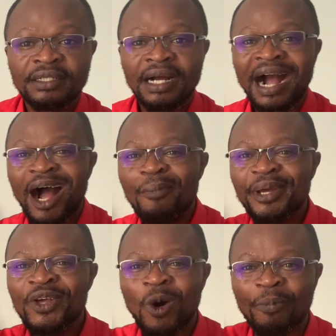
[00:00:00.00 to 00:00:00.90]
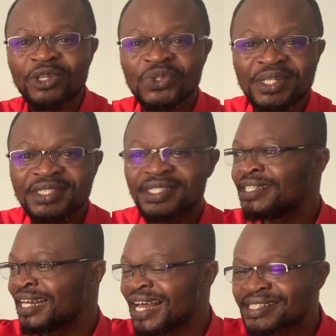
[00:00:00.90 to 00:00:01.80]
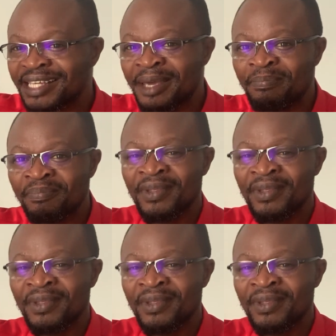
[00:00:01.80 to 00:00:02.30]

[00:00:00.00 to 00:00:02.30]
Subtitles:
How many opportunities in the last game?